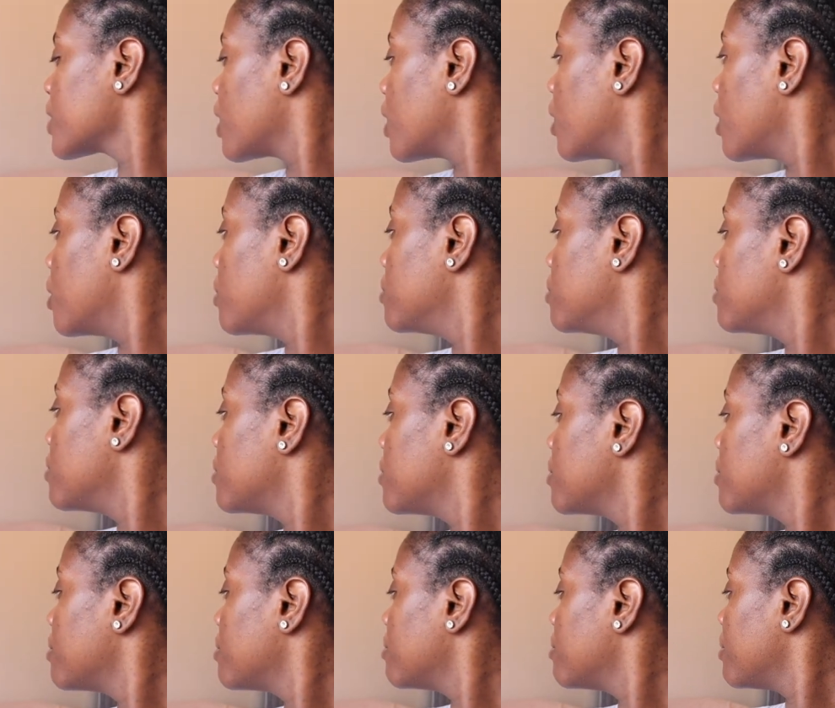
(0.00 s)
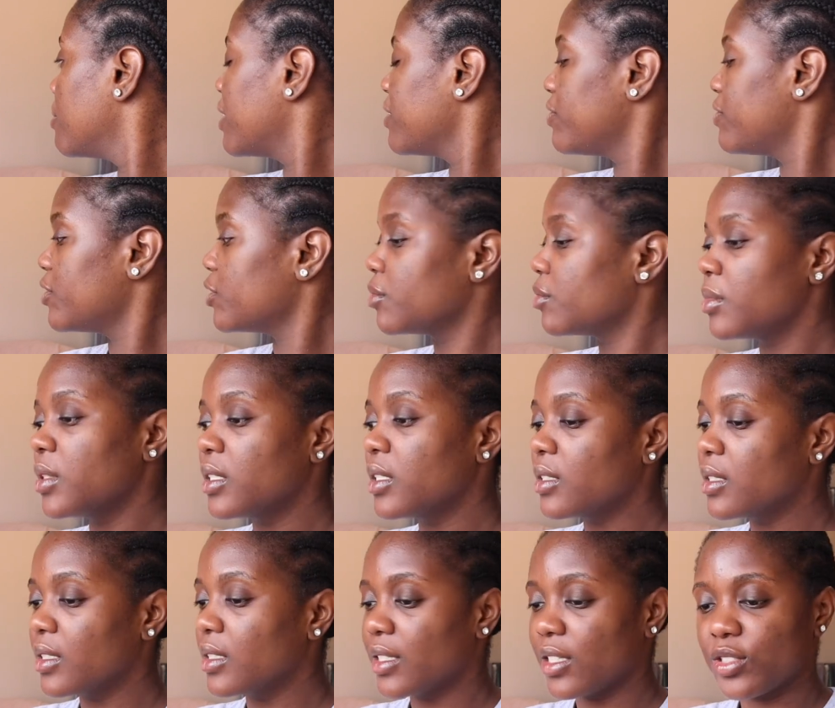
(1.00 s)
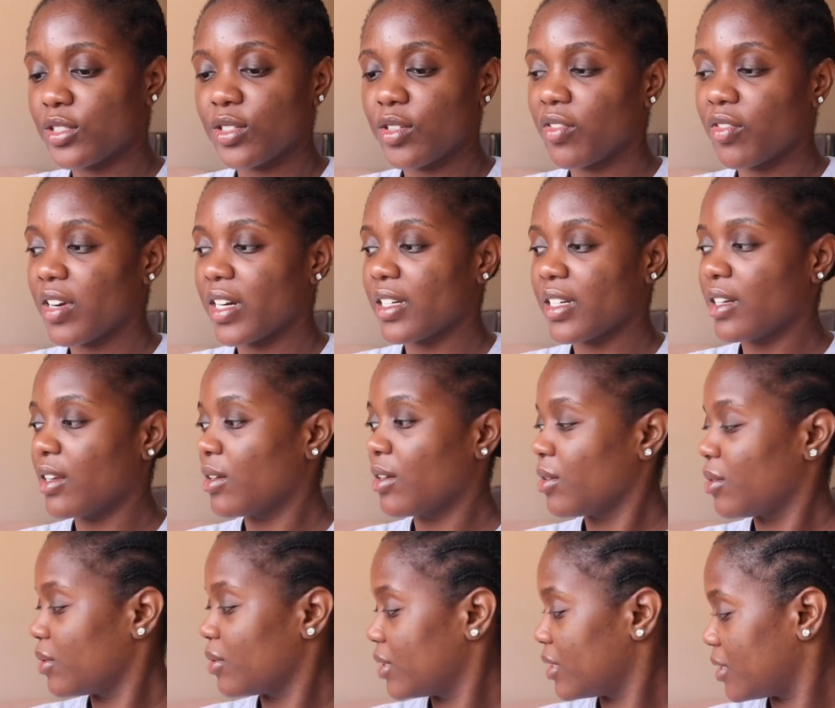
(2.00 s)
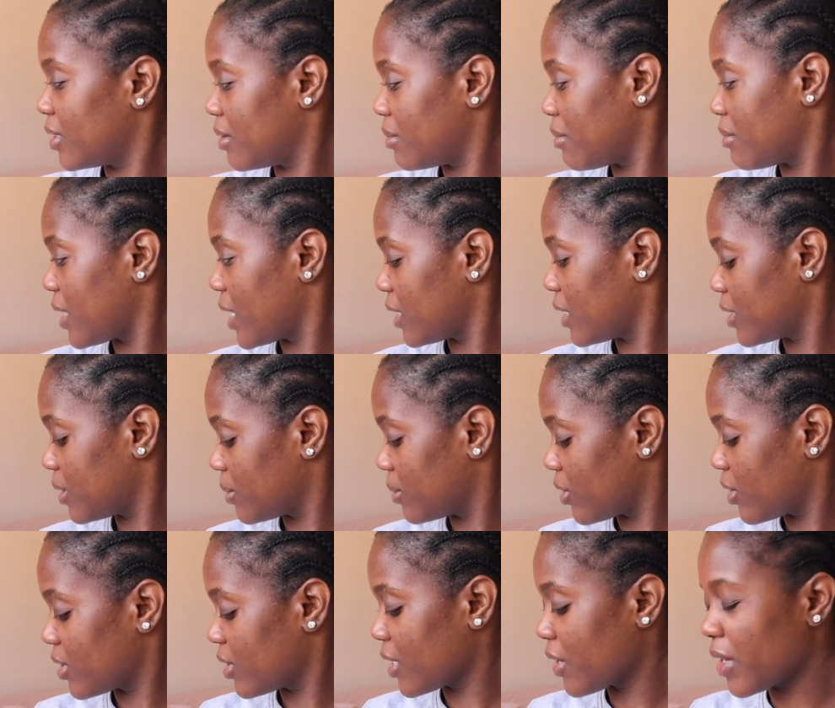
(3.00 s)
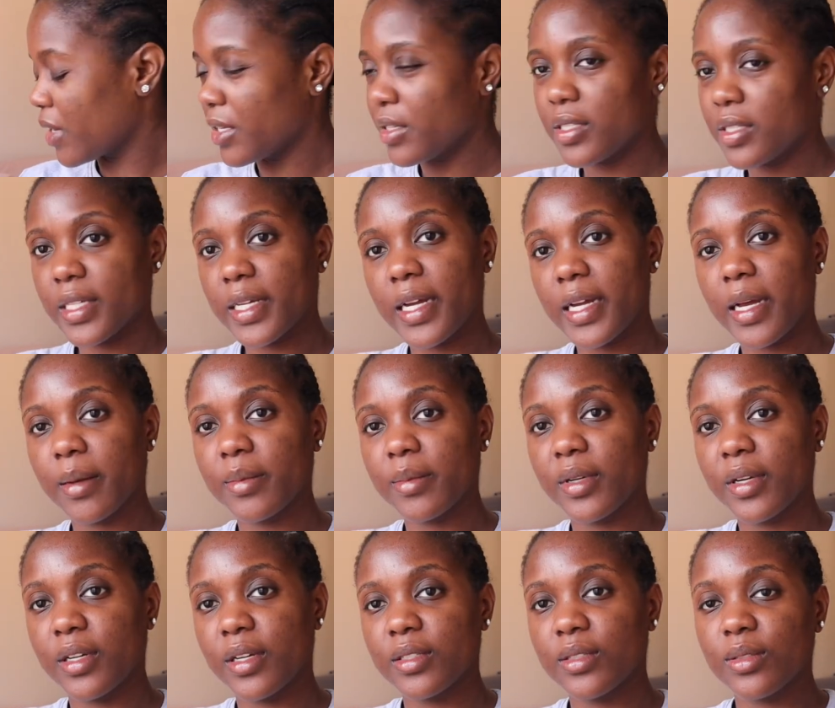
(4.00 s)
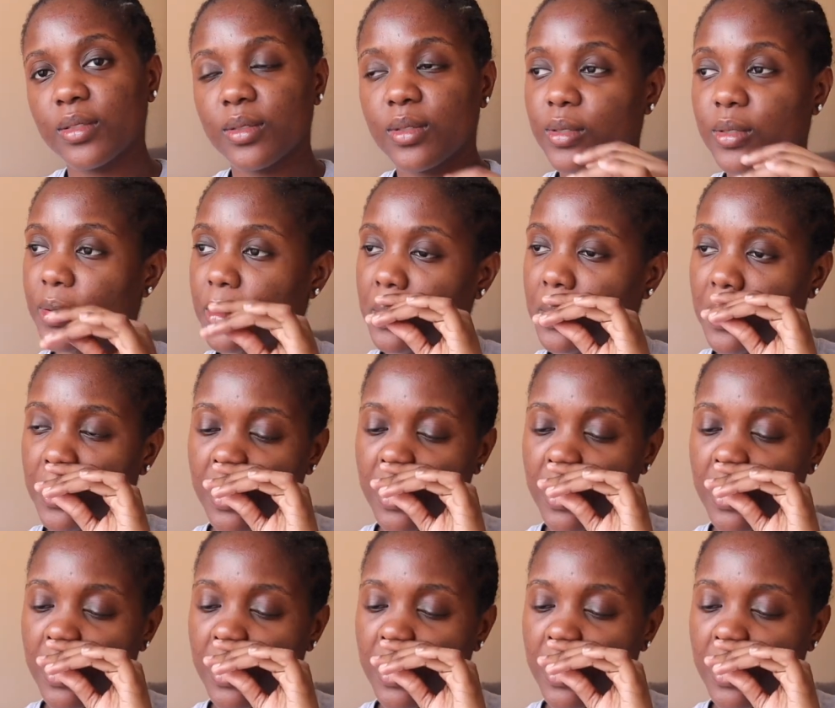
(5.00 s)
My filming station right now is a mess because now I use a camera, so